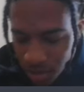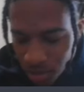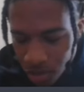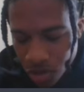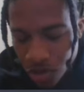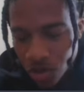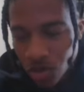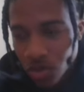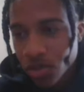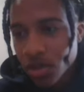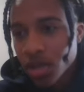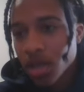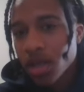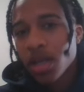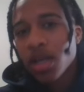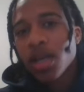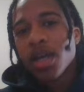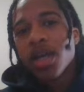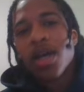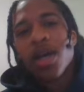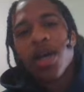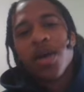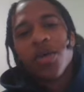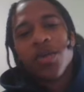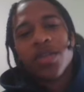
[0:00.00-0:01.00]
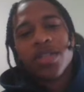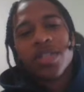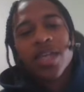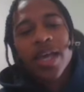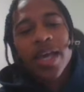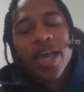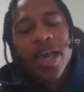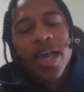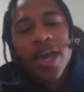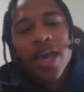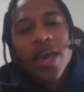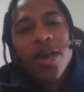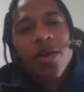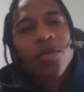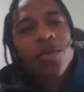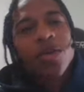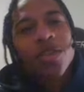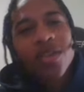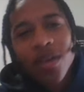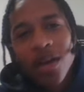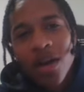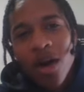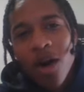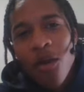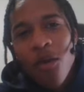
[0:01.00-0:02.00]
shoot. We take. We
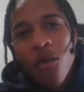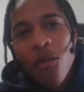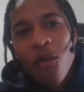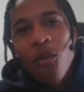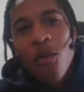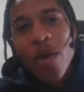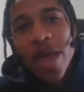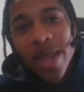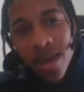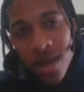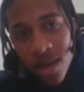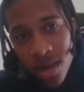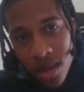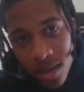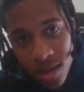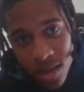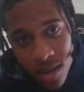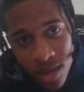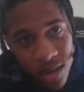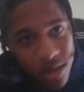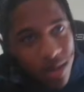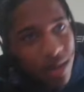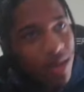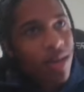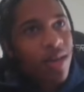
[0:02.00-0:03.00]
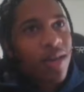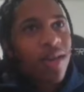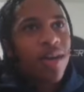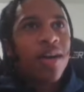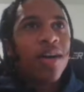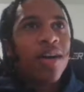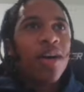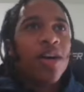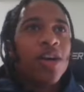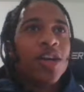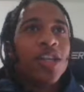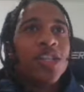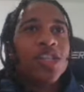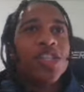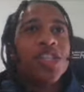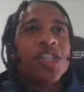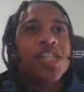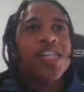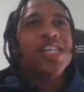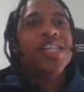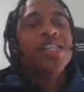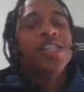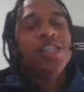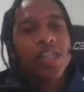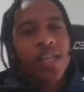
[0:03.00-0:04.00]
took our win on
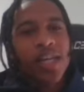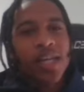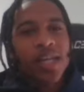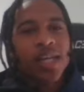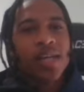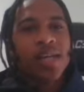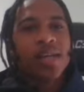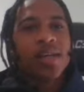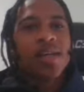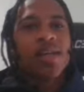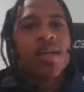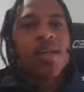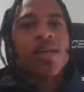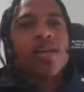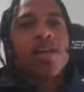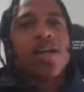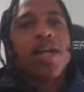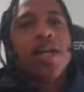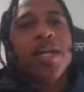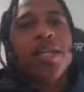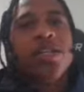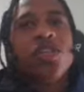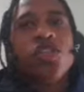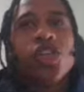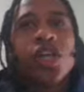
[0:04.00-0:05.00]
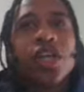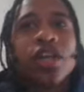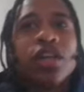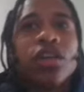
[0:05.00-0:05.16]
GJ, right? Trading